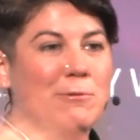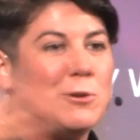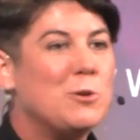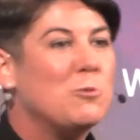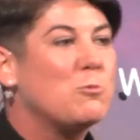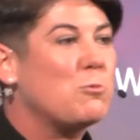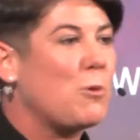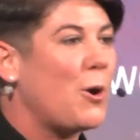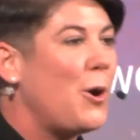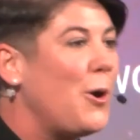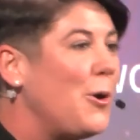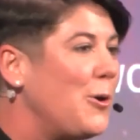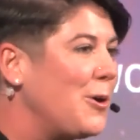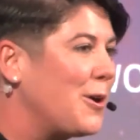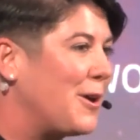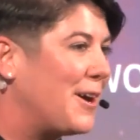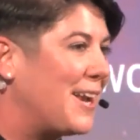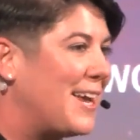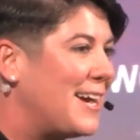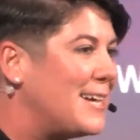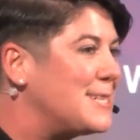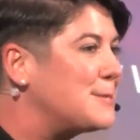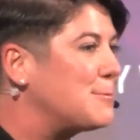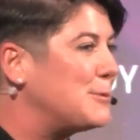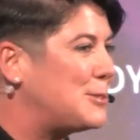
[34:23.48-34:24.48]
real rogue on
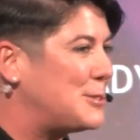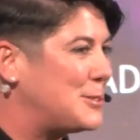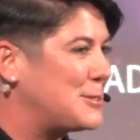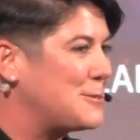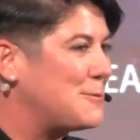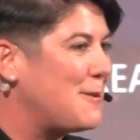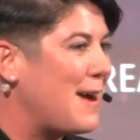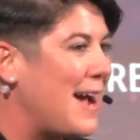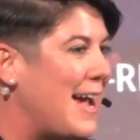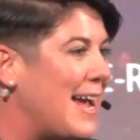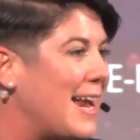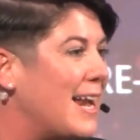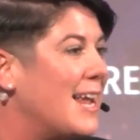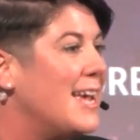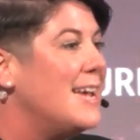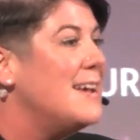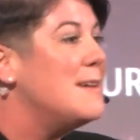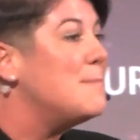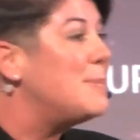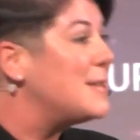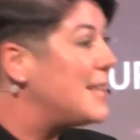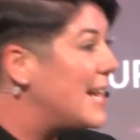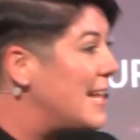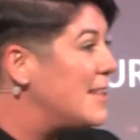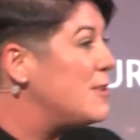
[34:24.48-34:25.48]
us, which is great,
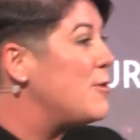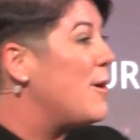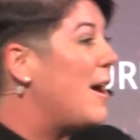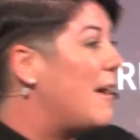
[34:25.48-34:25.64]
but then you